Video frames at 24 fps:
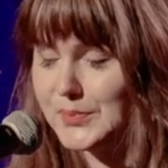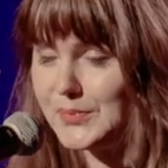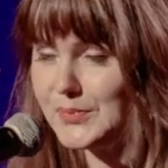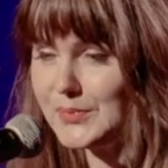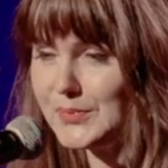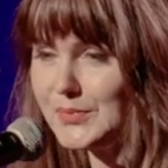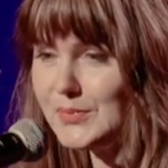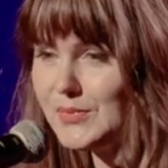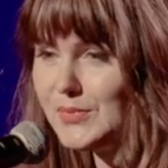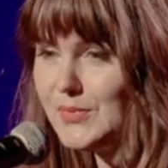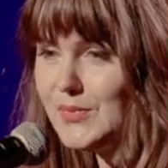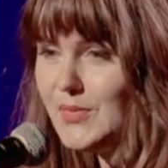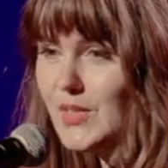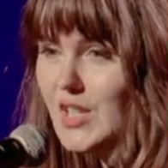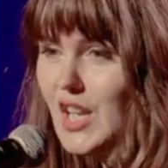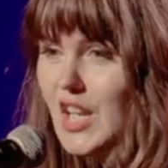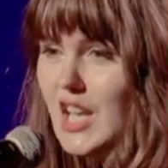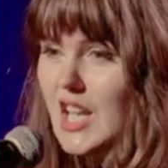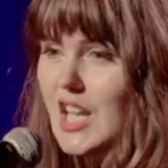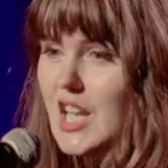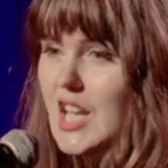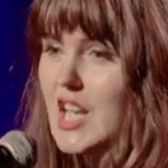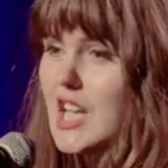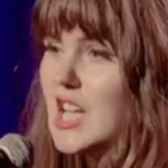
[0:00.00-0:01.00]

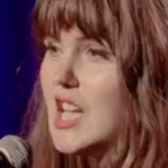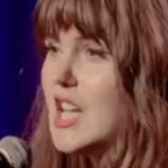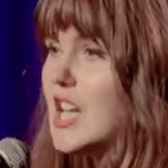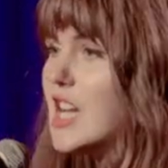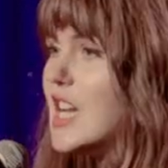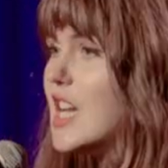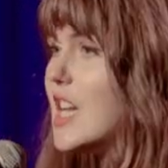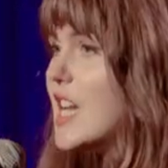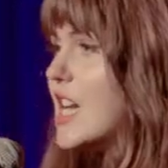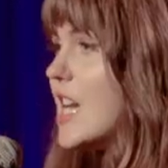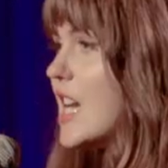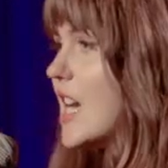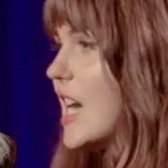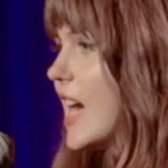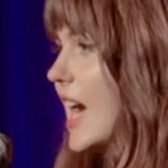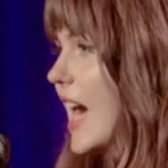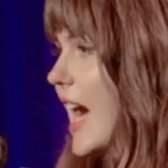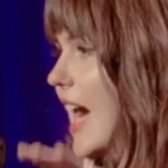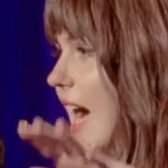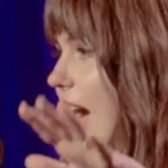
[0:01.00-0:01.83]
[no speech]